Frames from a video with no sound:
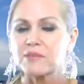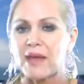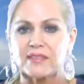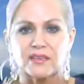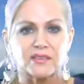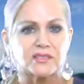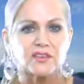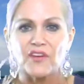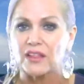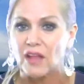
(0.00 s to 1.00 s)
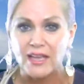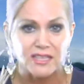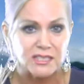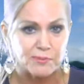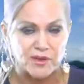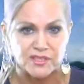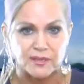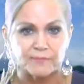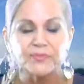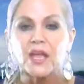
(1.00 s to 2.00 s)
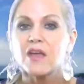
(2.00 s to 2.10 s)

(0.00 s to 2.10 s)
You may think to yourself, I like this person,